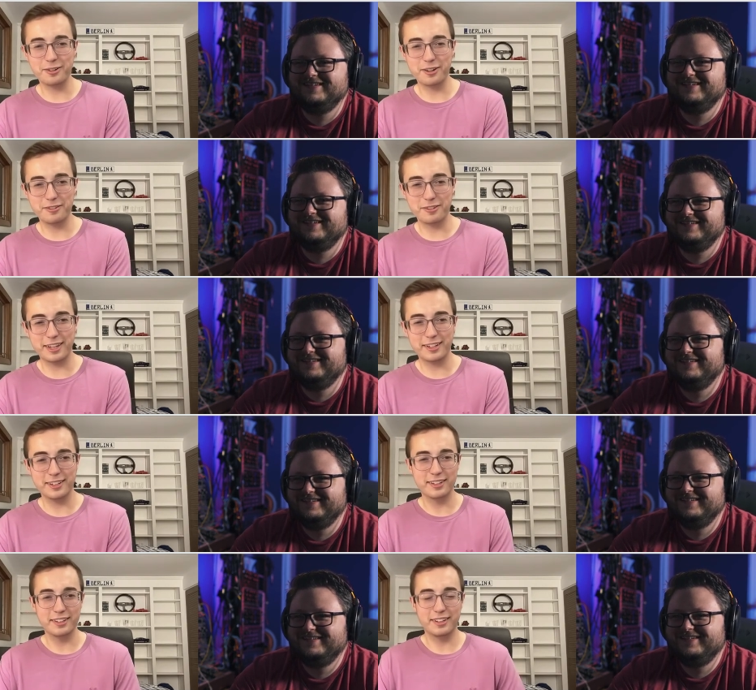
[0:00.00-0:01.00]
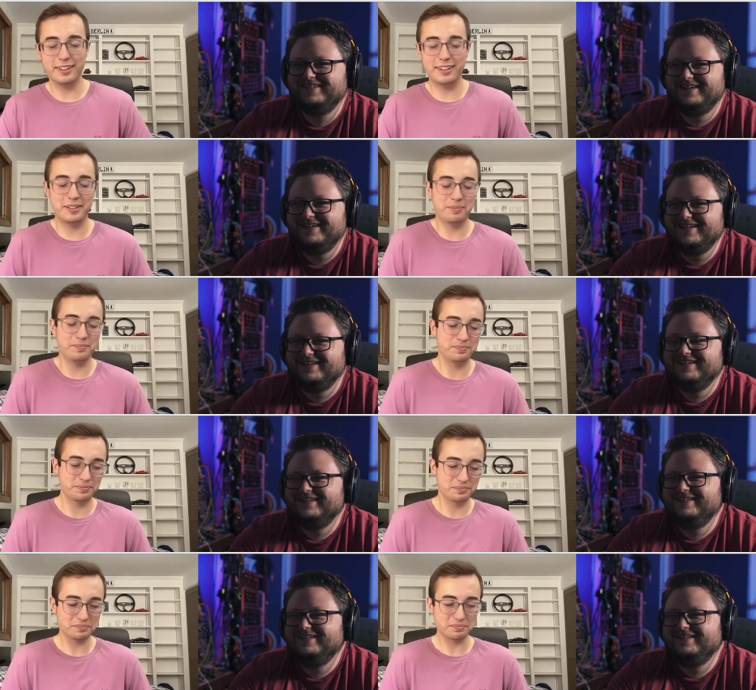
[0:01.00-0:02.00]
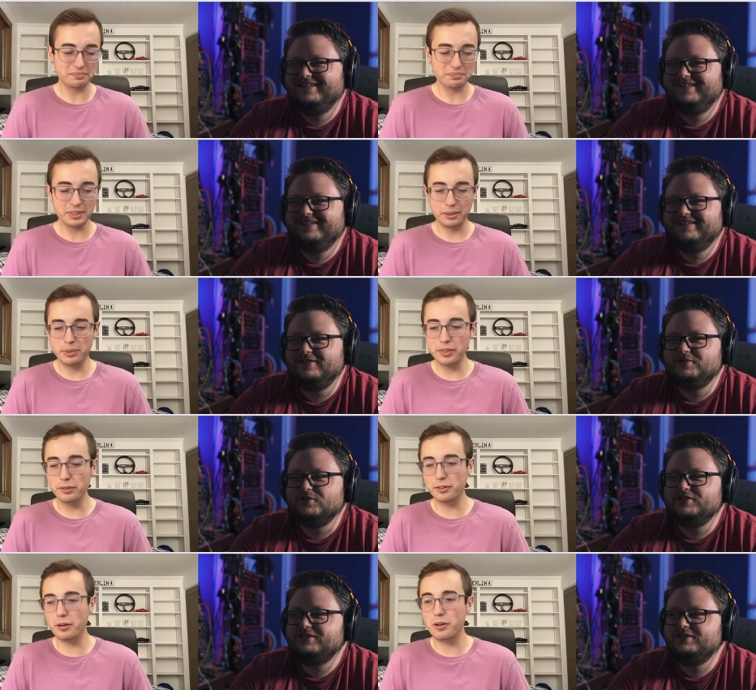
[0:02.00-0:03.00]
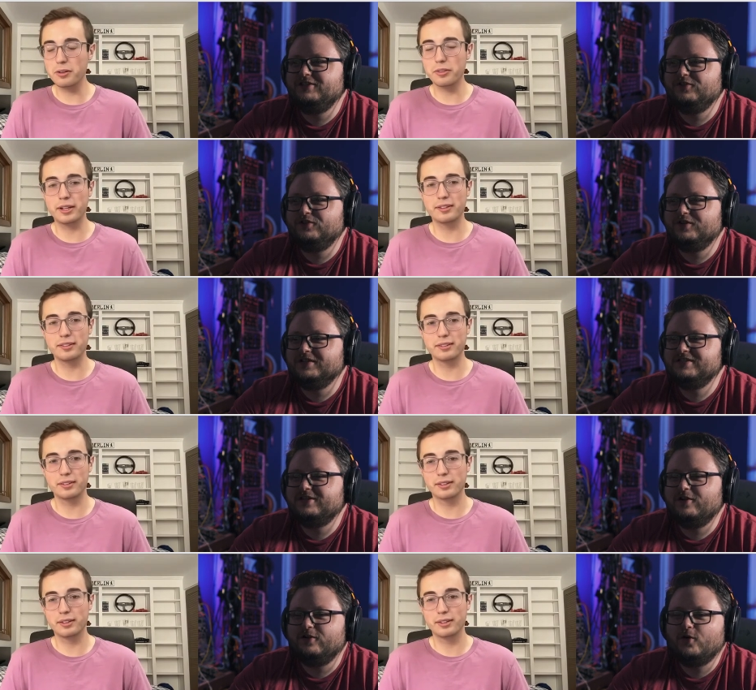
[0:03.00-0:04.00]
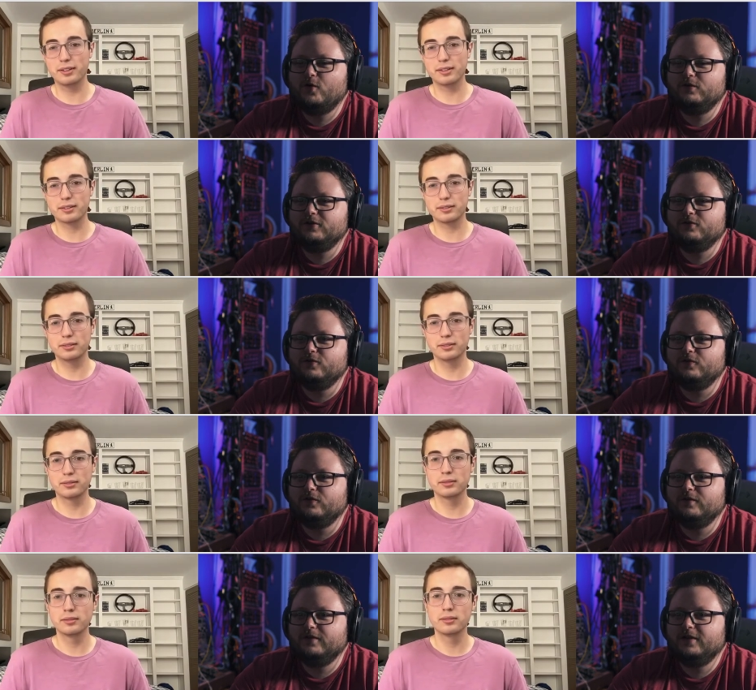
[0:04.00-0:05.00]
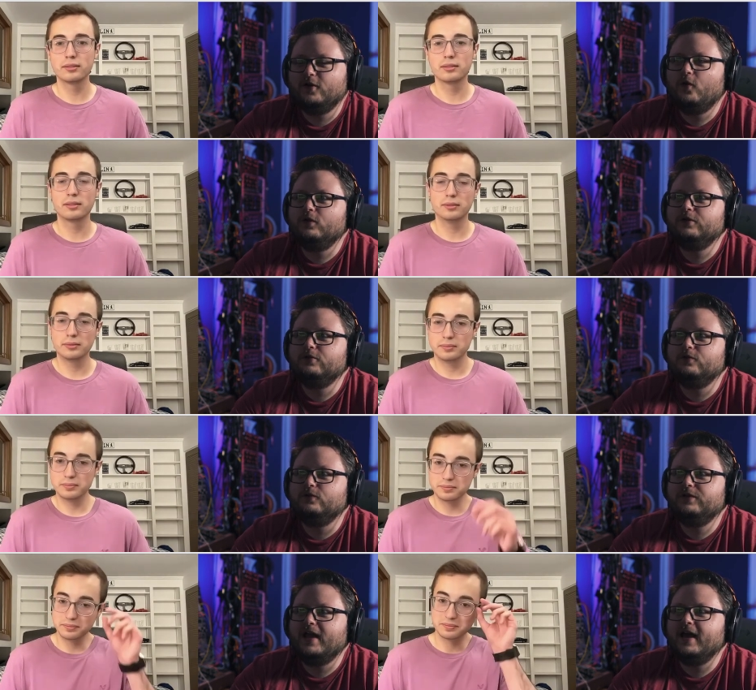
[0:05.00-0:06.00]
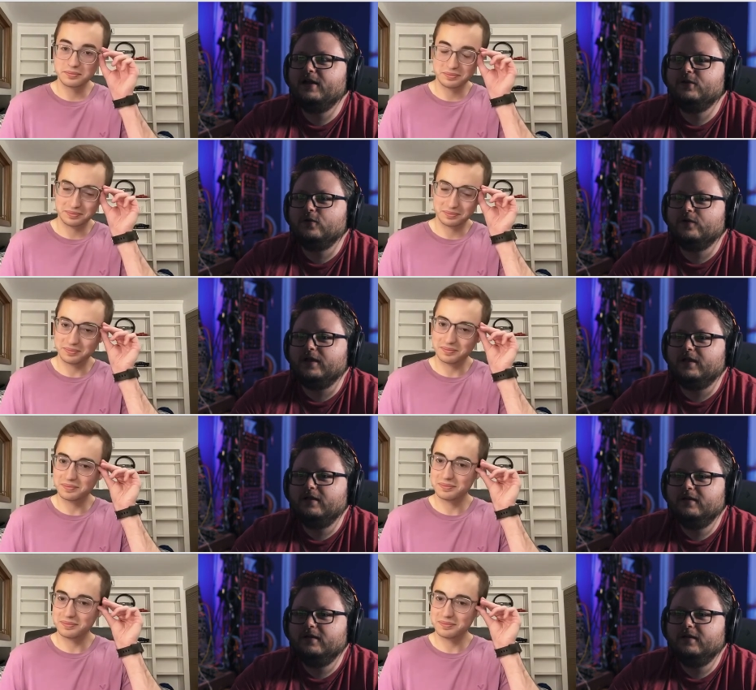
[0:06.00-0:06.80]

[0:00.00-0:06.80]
Speaker 1: category for that. Um,
Speaker 2: you should. you're, you're going to start a whole new a whole new category